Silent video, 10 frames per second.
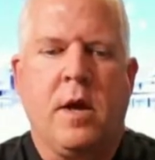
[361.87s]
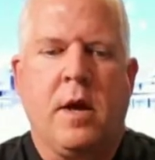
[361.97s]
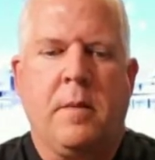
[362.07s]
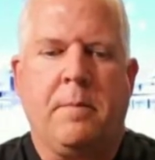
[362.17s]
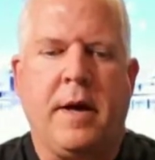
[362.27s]

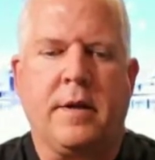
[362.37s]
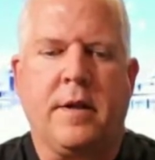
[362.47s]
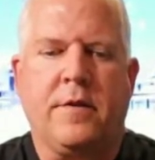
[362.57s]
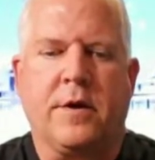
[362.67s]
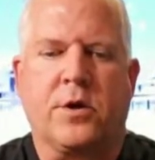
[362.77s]

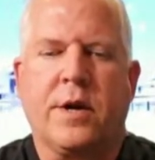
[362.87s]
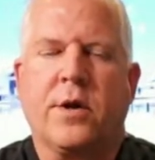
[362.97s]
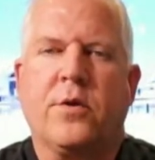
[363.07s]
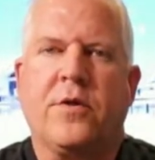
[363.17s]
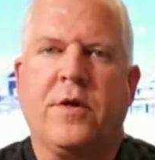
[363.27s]
But the
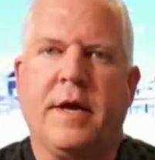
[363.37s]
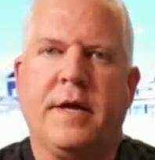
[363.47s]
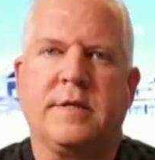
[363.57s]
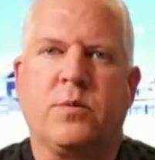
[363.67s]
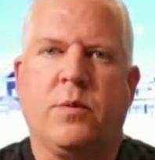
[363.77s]
critical thing
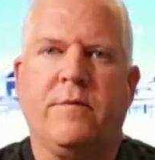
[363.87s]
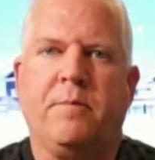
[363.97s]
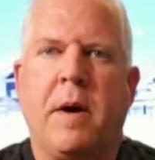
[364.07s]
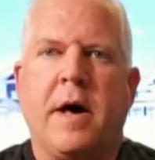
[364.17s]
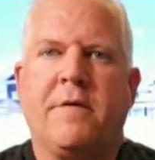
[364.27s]
is
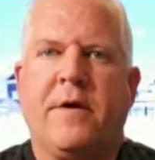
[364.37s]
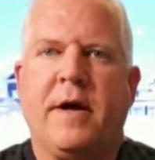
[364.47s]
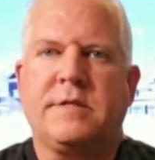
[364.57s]
we've modified